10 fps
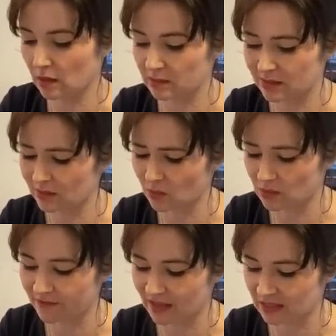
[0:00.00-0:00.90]
It's also
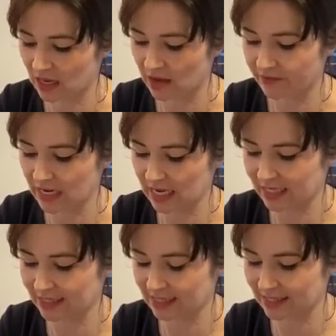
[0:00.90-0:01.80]
very lovely
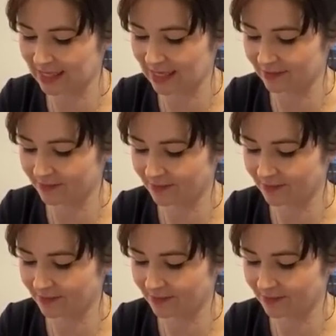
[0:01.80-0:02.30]
against the skin.